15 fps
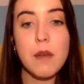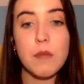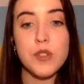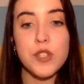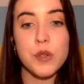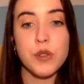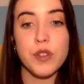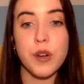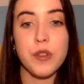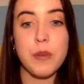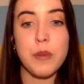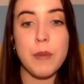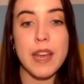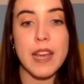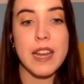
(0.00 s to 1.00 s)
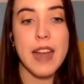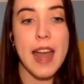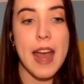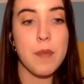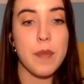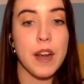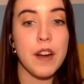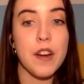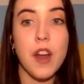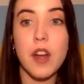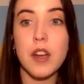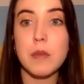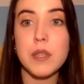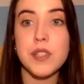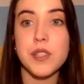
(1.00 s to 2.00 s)
do throw them in. They're
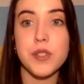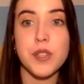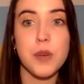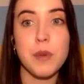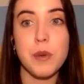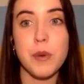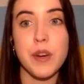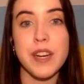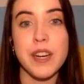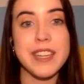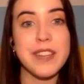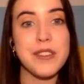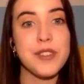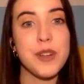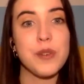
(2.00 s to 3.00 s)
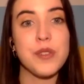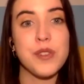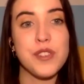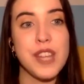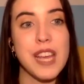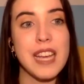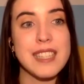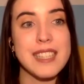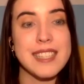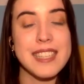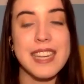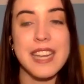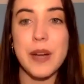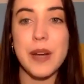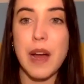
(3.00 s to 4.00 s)
anonymous, so don't be worrying. There's no such thing as a
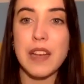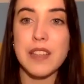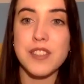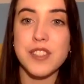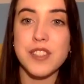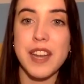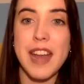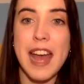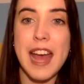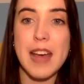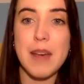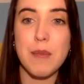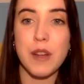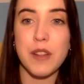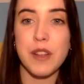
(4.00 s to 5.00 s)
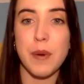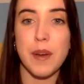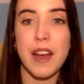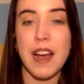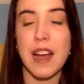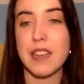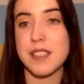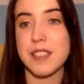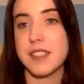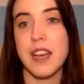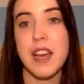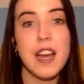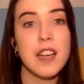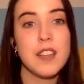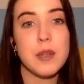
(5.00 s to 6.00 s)
silly question. Whether you want to ask
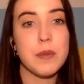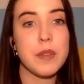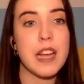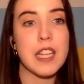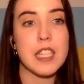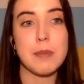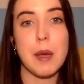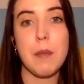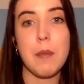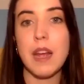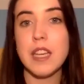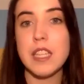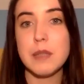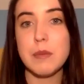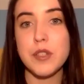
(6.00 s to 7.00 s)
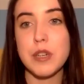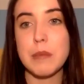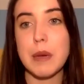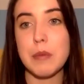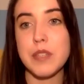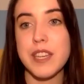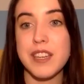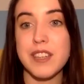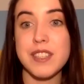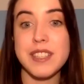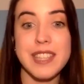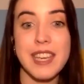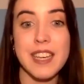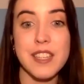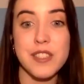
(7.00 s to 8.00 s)
something else about placement or about particular
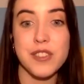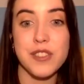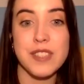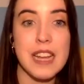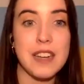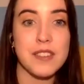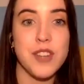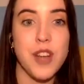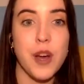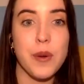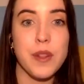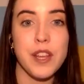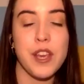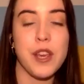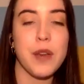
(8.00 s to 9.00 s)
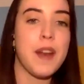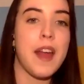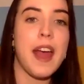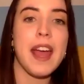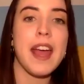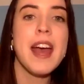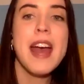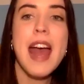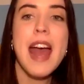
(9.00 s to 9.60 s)
skills, just let us know in the Q&A.